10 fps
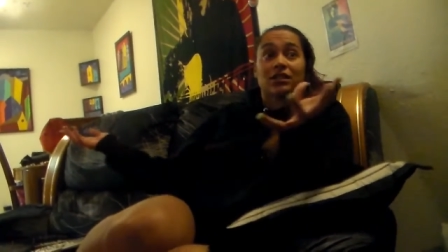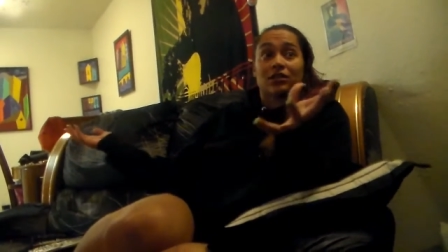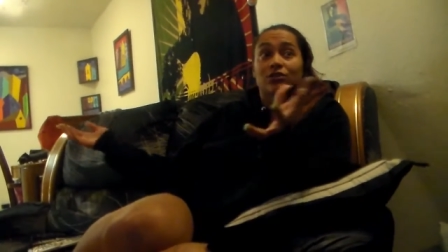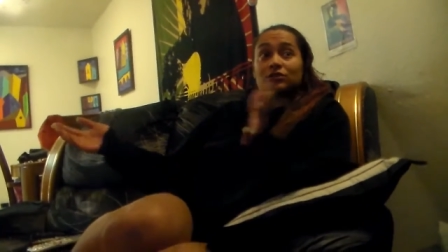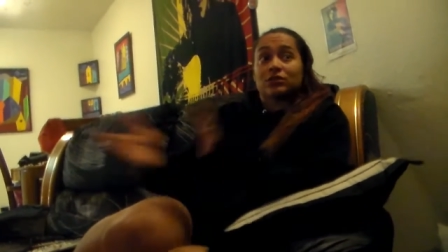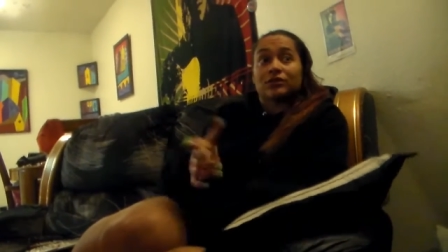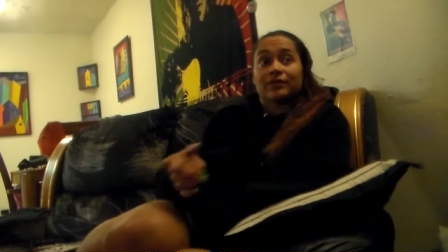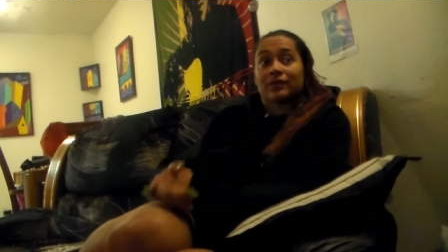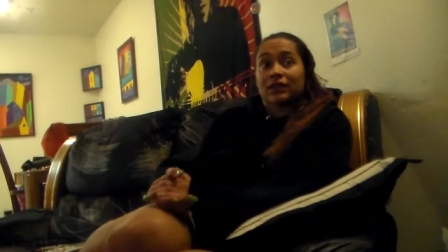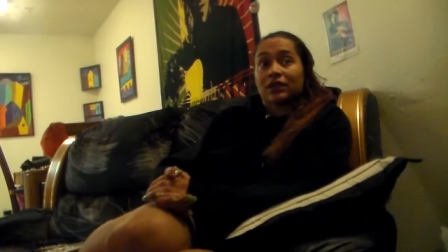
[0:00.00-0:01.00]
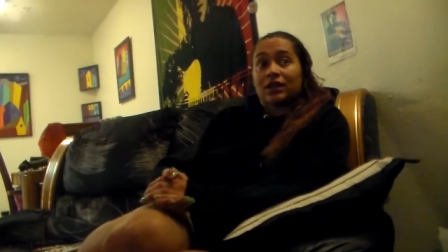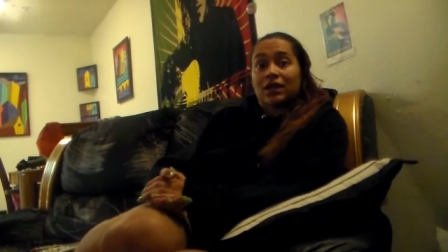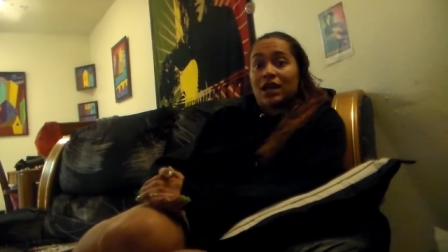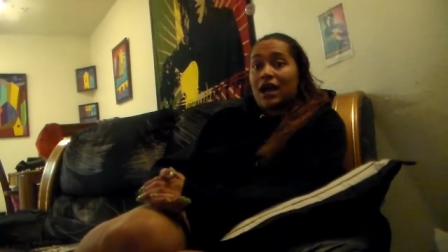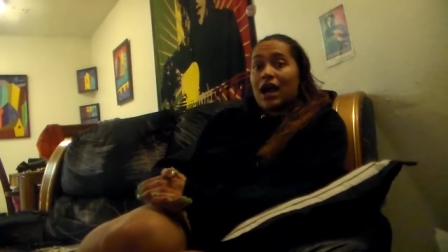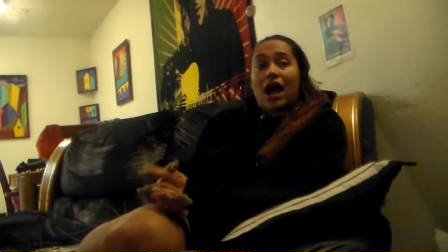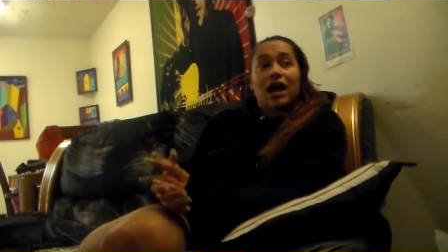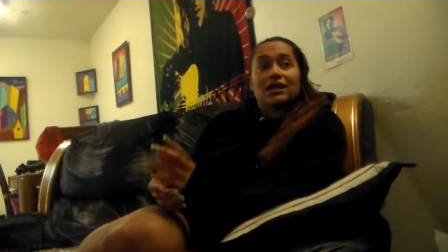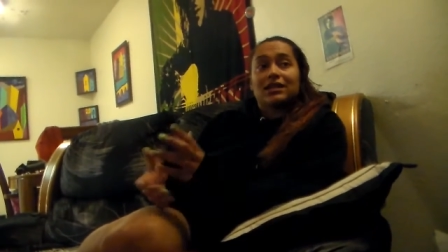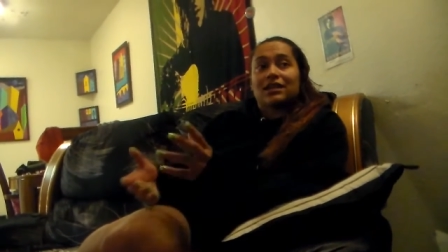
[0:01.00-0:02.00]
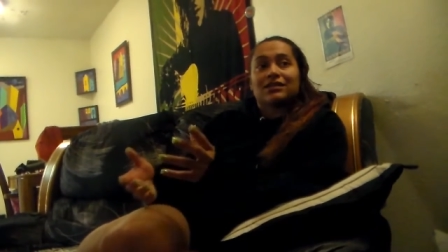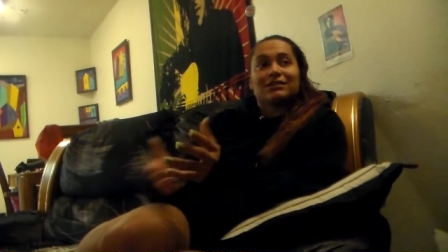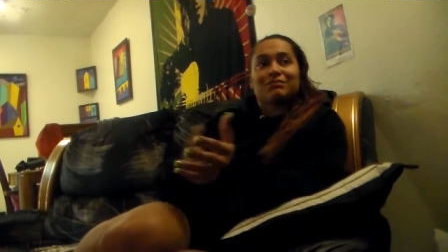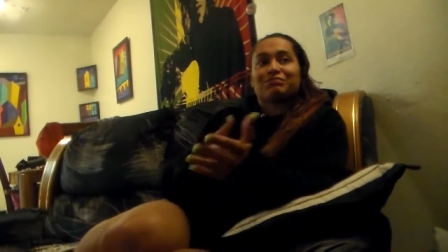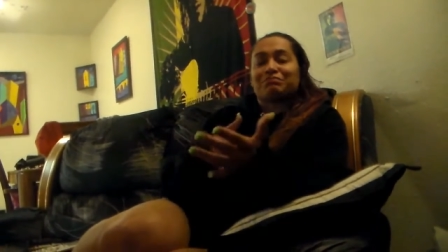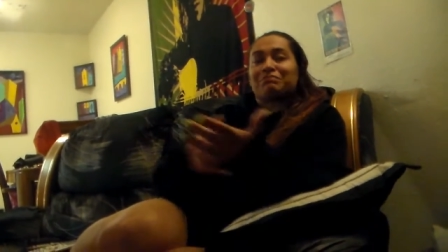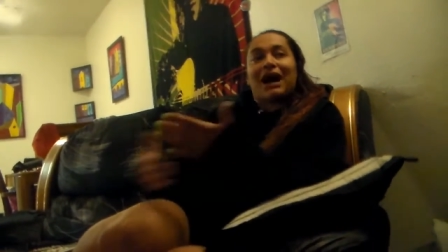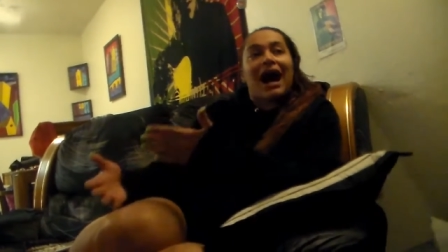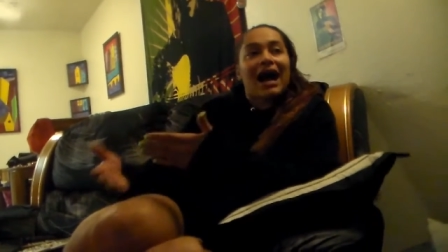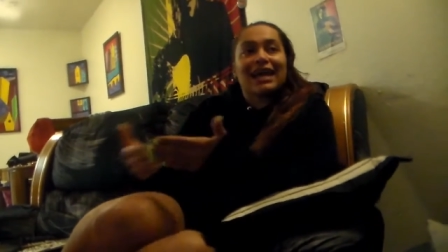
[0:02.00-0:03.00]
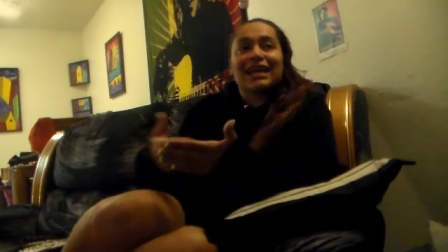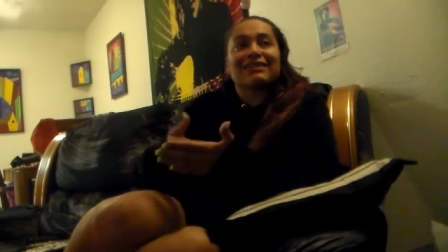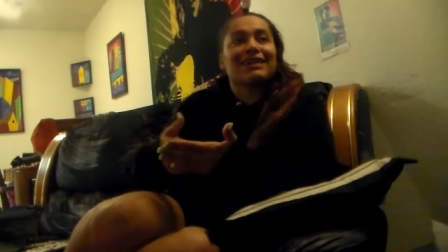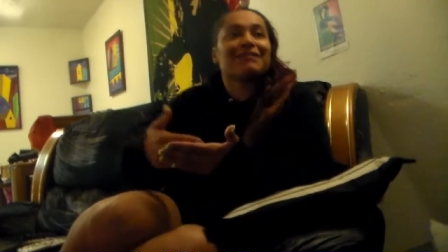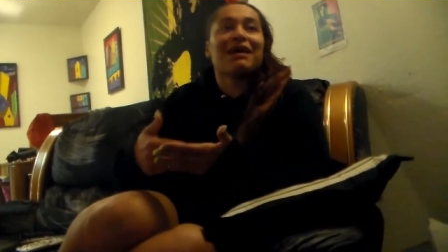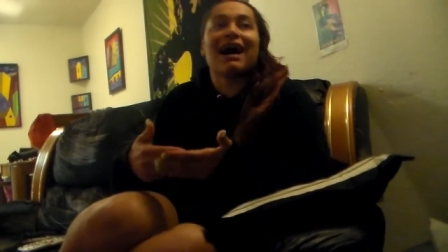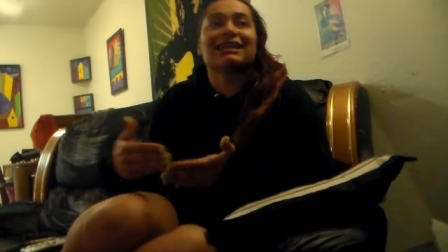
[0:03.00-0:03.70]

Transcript: you buy the trash bags. I didn't. The, the reason, the